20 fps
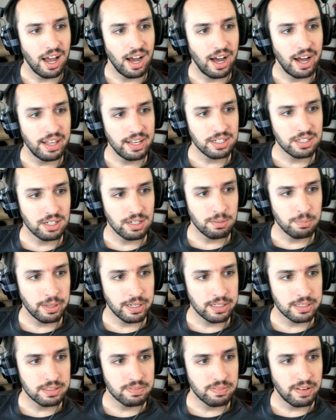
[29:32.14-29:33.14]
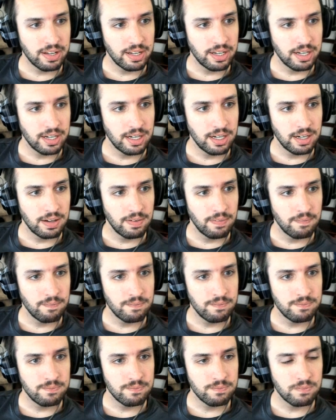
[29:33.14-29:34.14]
I think Turn to Brick is fine.
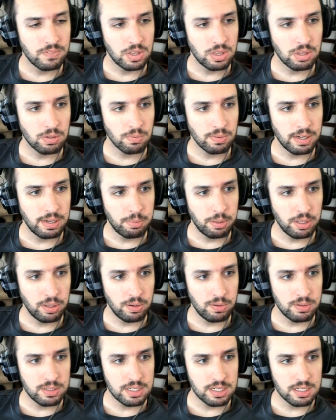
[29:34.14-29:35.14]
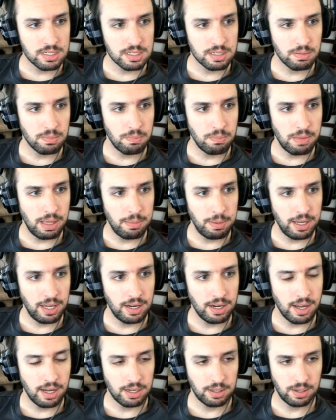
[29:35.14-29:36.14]
Three Balloons is maybe
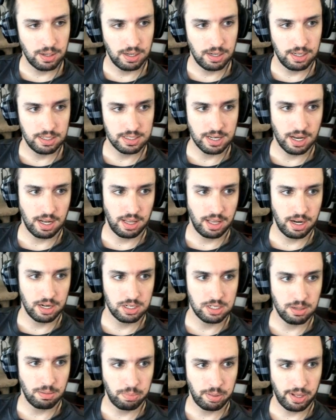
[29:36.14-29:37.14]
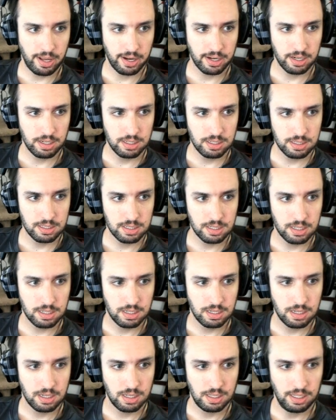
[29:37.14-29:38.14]
not good. He's got a lot of chump blockers.
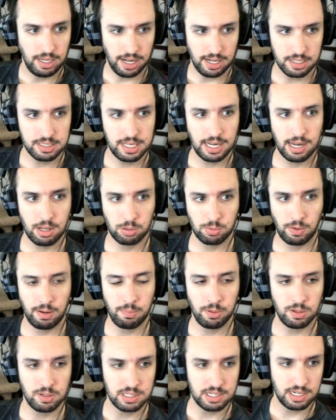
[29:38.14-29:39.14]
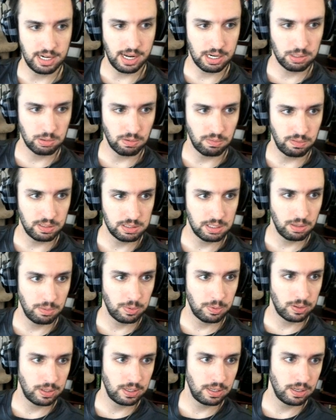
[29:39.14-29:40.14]
Yeah, let's take out Three Balloons and not Trophy
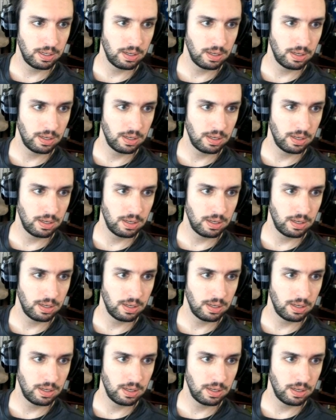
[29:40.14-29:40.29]
Ceremony.